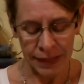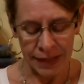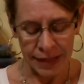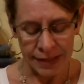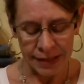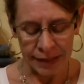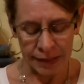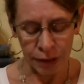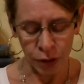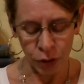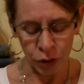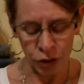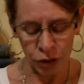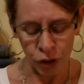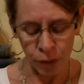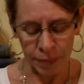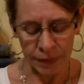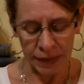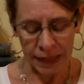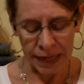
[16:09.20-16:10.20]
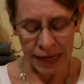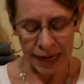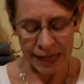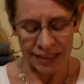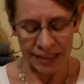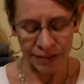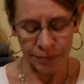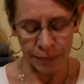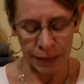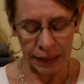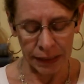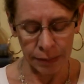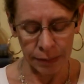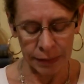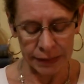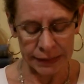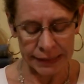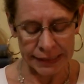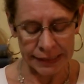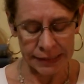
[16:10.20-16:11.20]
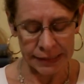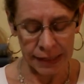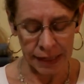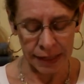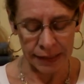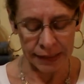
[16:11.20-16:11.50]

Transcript: Then the Lord opened the eyes of Balaam, and he saw